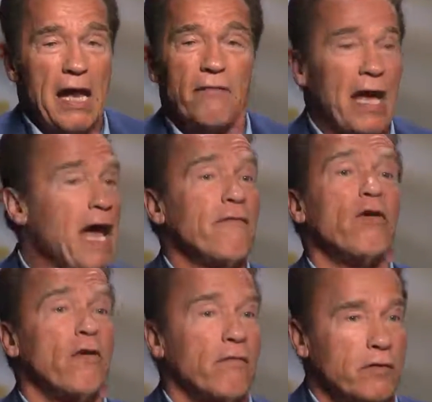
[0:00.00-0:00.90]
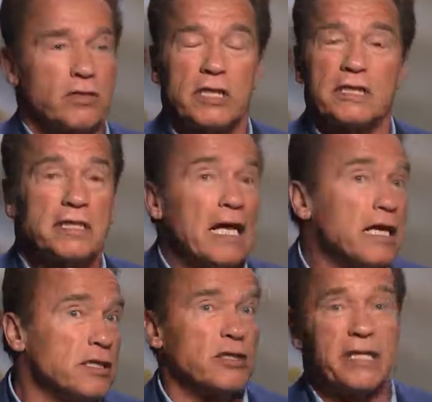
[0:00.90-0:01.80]
and we have all of those things, and
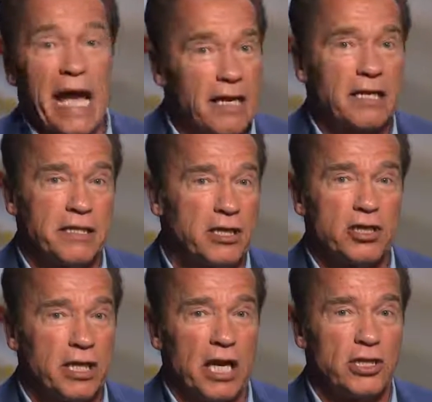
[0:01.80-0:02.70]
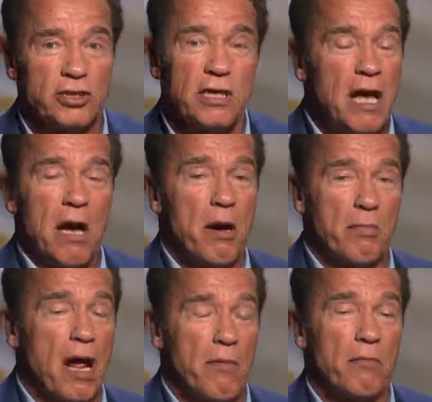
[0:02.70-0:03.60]
he's tackling the education
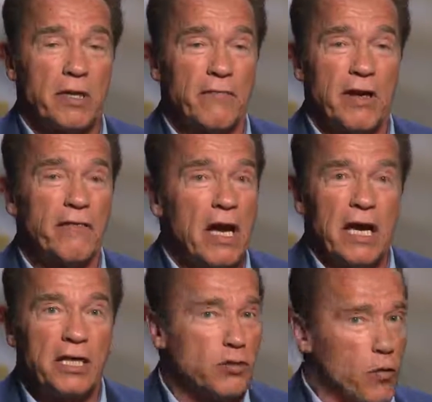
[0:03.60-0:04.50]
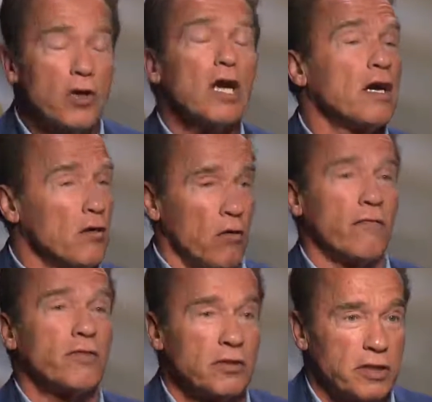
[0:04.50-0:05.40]
problem that we have. He's working on
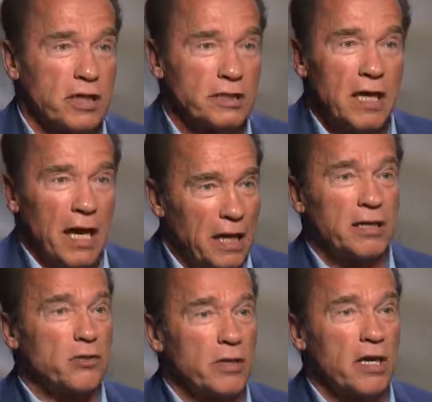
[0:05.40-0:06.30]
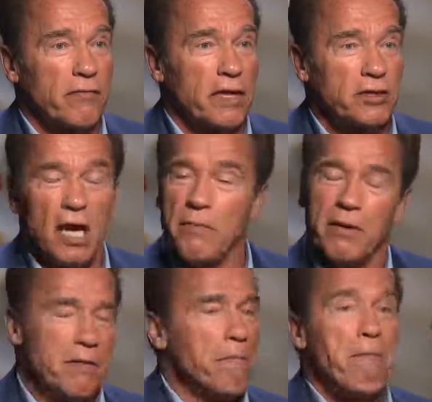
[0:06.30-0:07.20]
all of those things, and he's doing a great job.